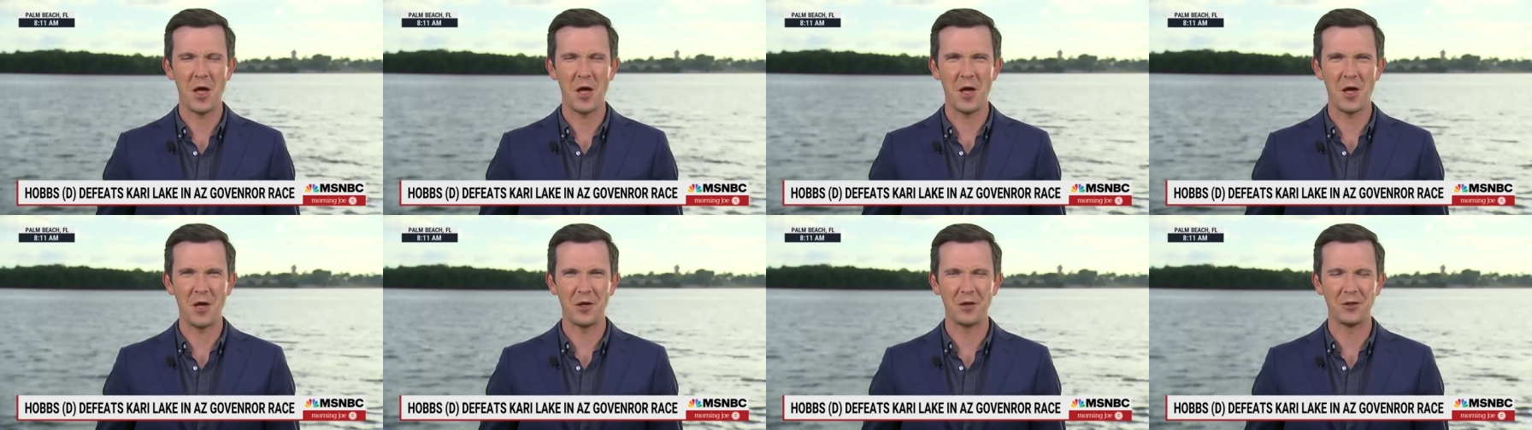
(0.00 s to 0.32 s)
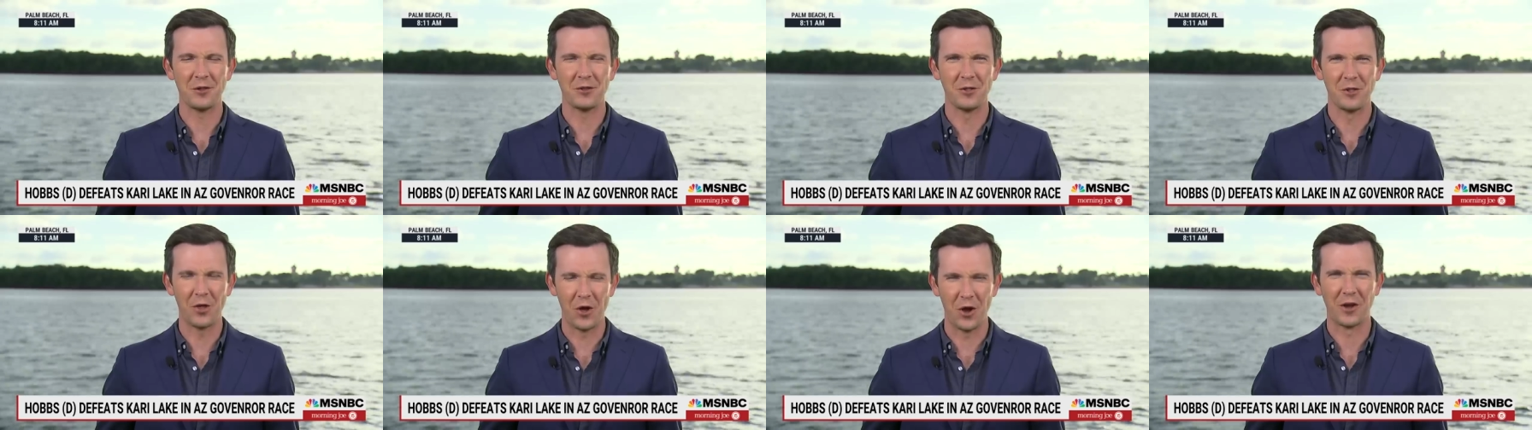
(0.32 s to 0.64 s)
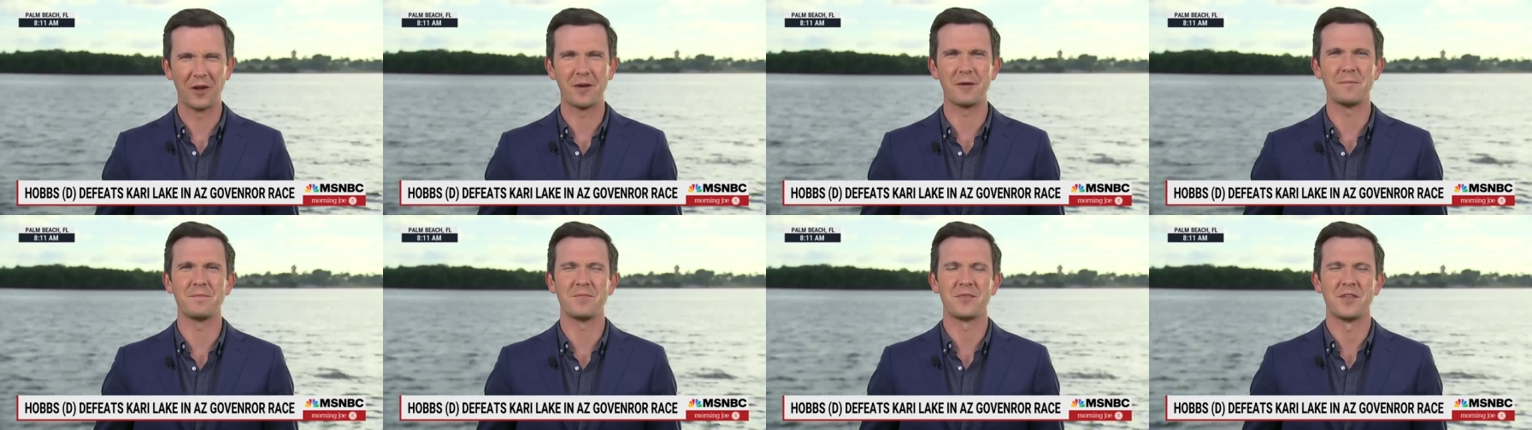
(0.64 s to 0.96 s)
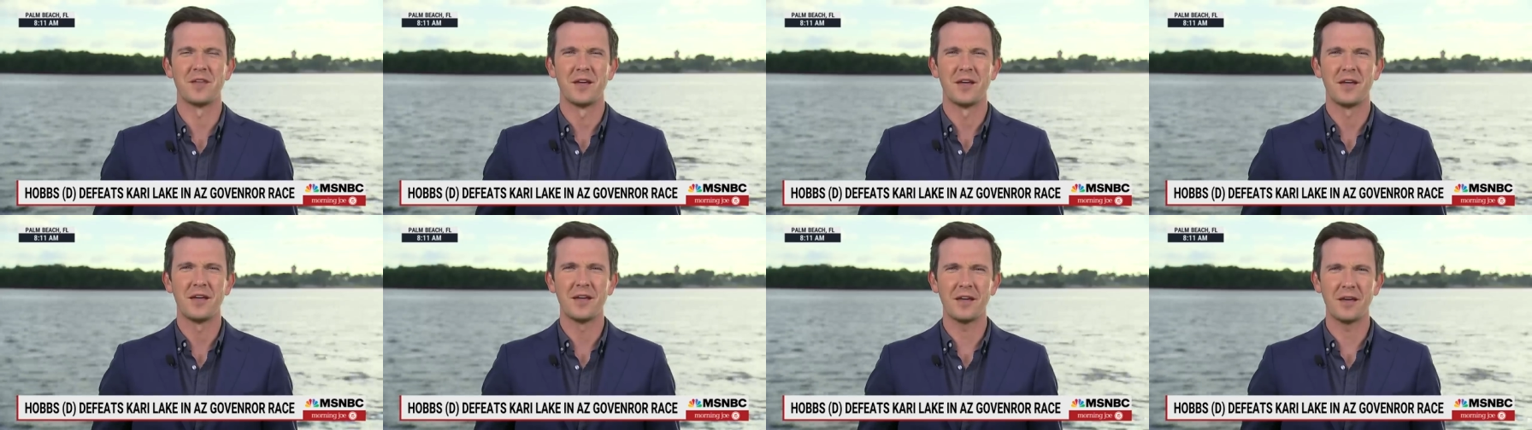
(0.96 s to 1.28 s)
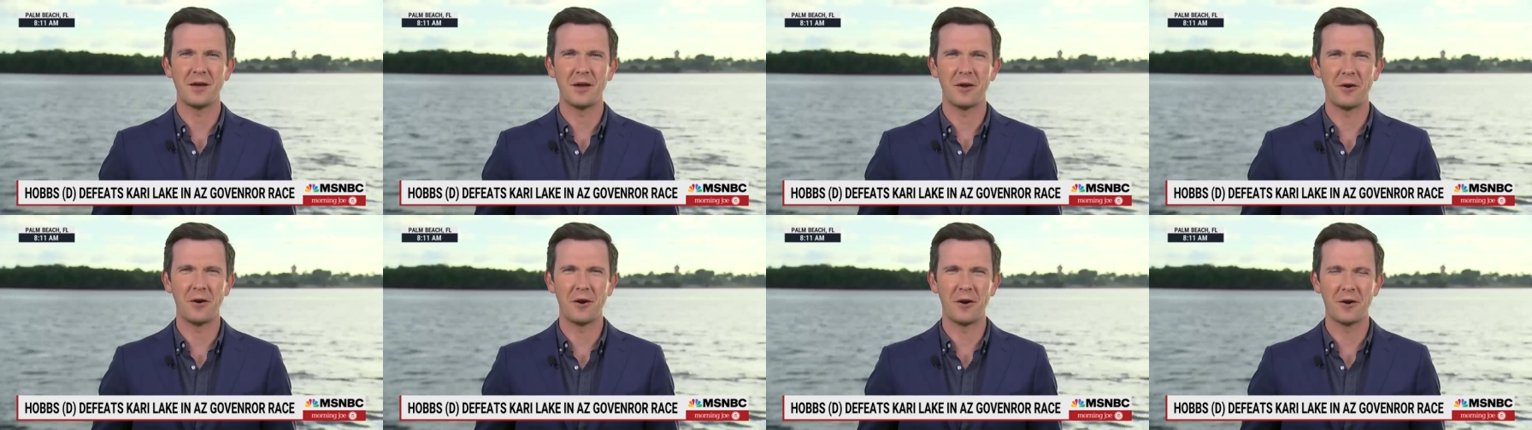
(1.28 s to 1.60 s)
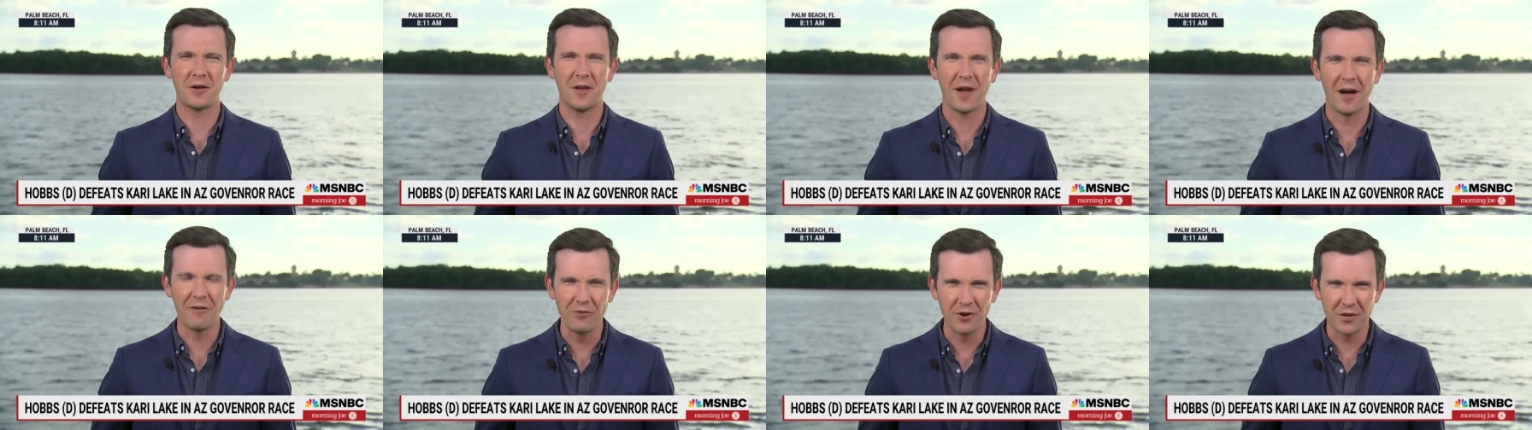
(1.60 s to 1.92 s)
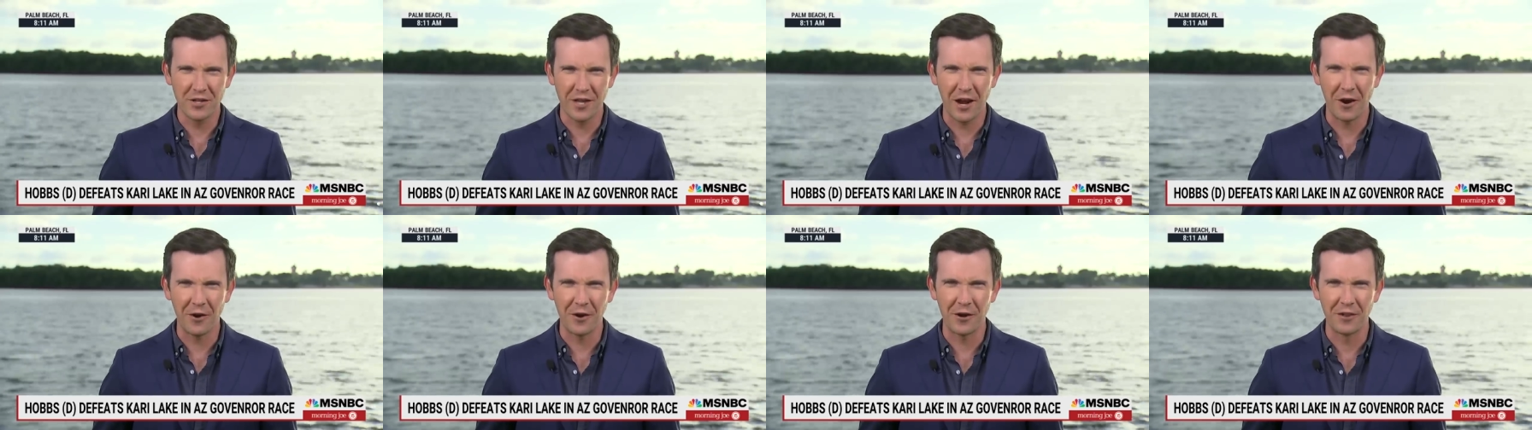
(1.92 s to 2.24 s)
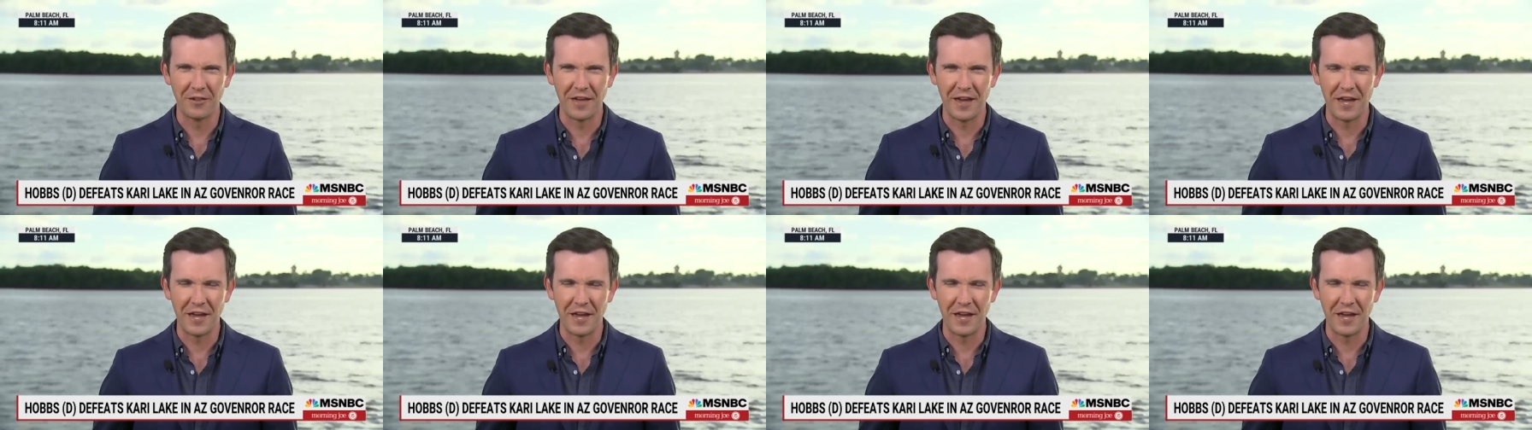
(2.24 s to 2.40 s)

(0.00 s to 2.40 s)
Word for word: Uh, look, covered Kari